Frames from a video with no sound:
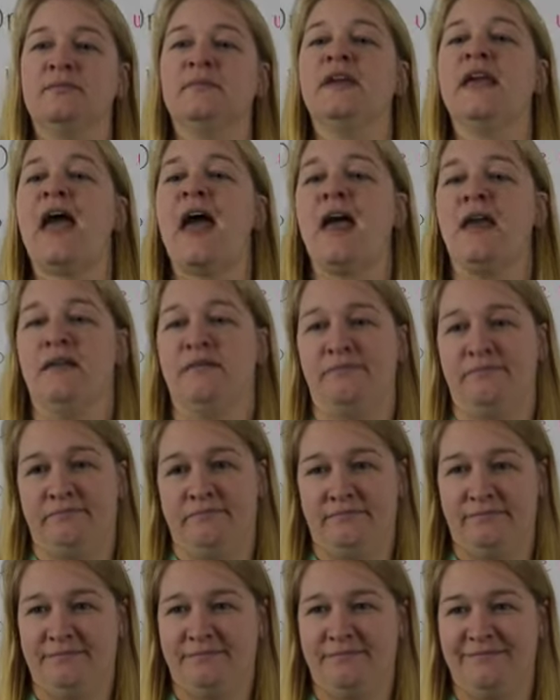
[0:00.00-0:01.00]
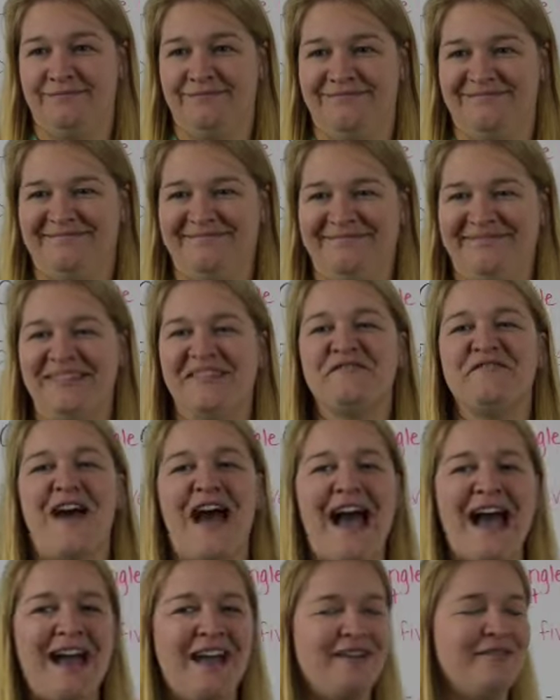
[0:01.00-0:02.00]
Ken?
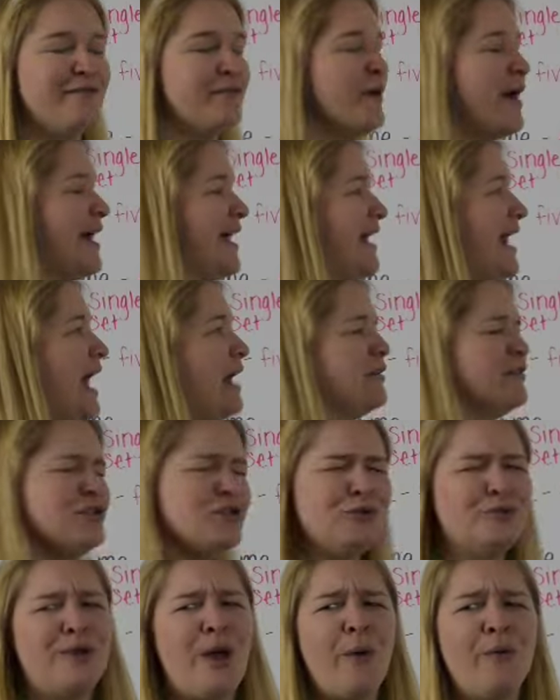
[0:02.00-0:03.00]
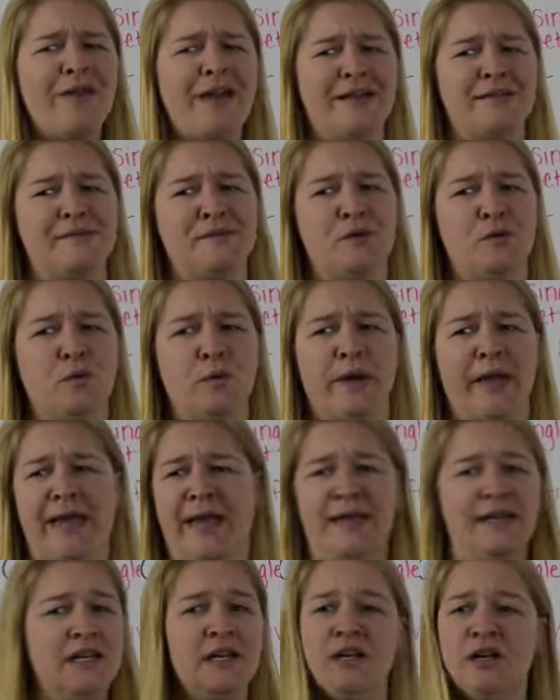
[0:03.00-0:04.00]
5, right. How did you know that so quick?
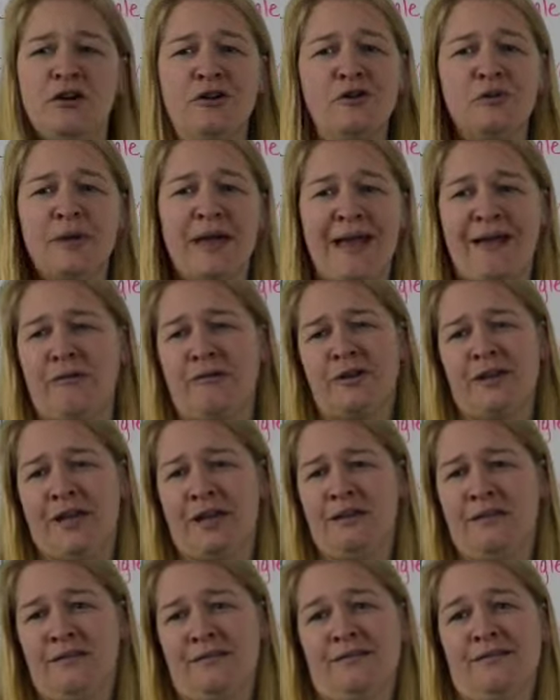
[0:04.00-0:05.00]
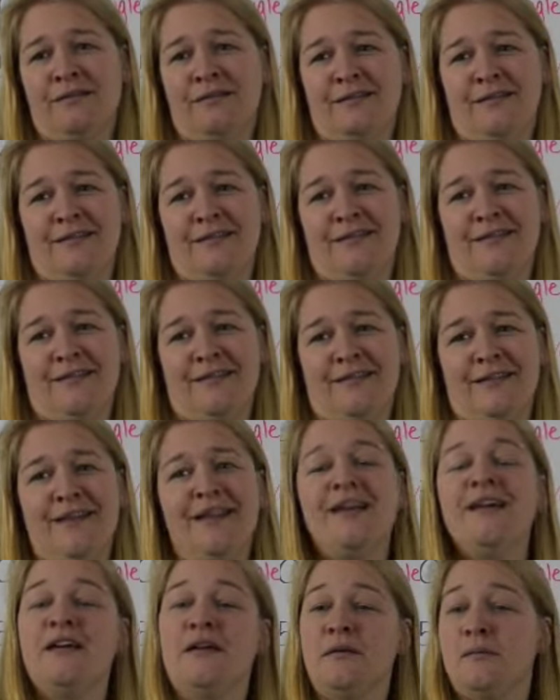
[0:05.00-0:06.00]
I didn't hear you counting.
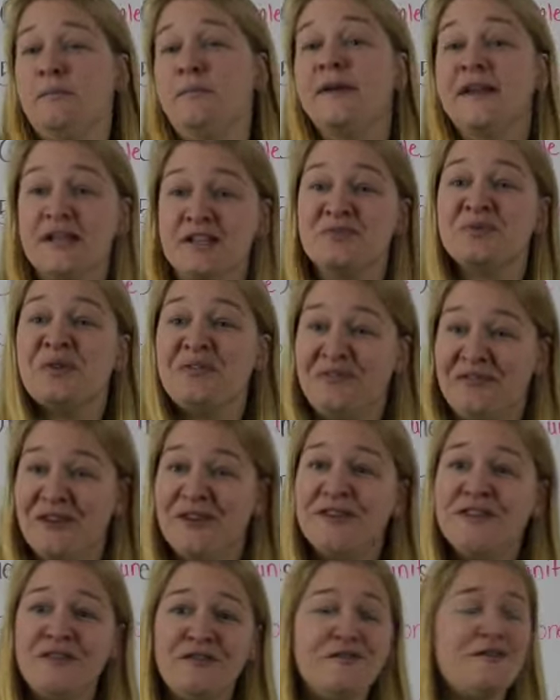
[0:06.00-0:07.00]
Because we filled the